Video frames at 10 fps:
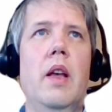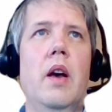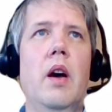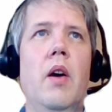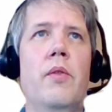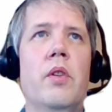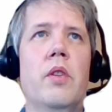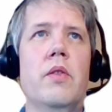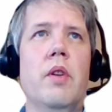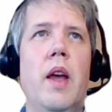Of
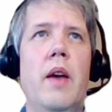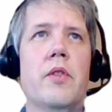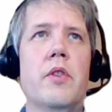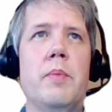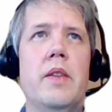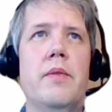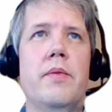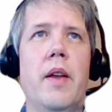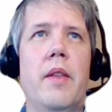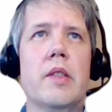course, you have to
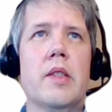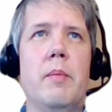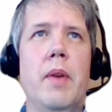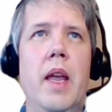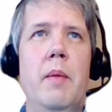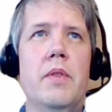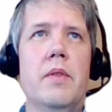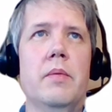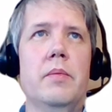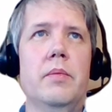specify some
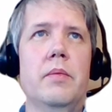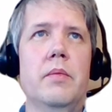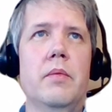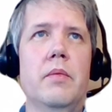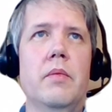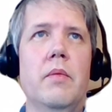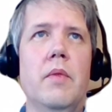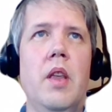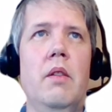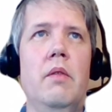names.
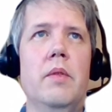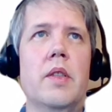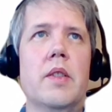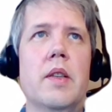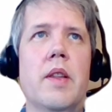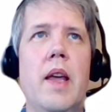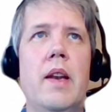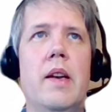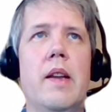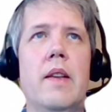Here, it's in the
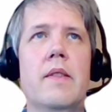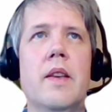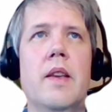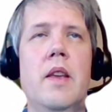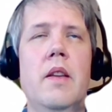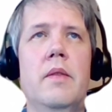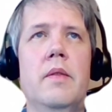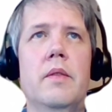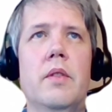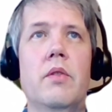NLS key.
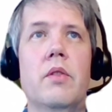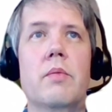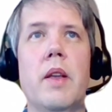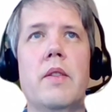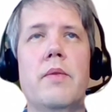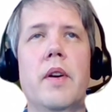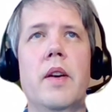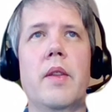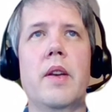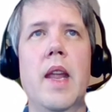You specify
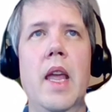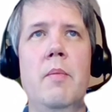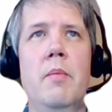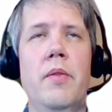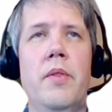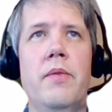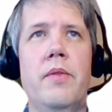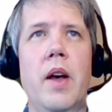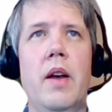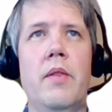the name of
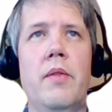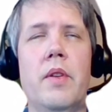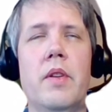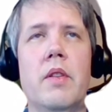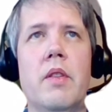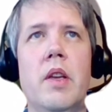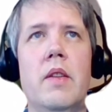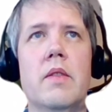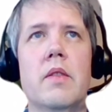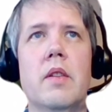the
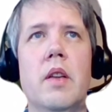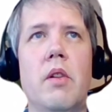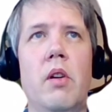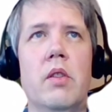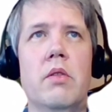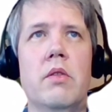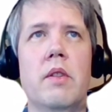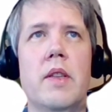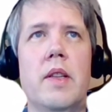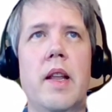things. It's also
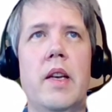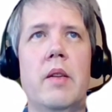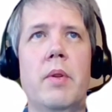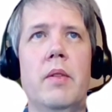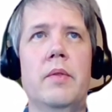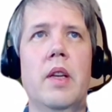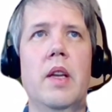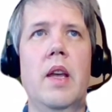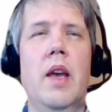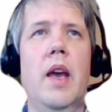translatable,
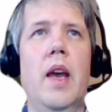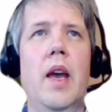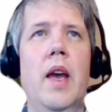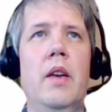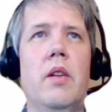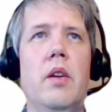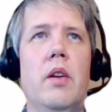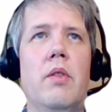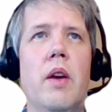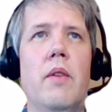and
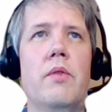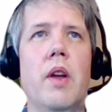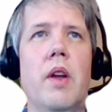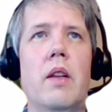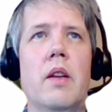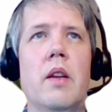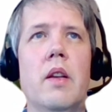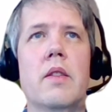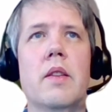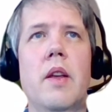you have
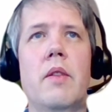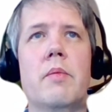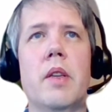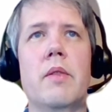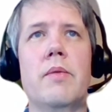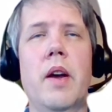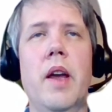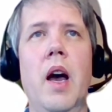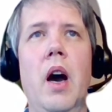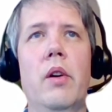to specify
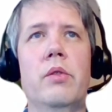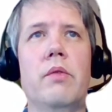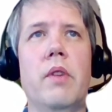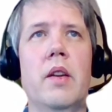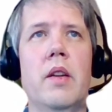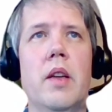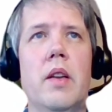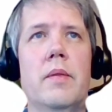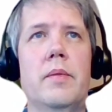how to render it.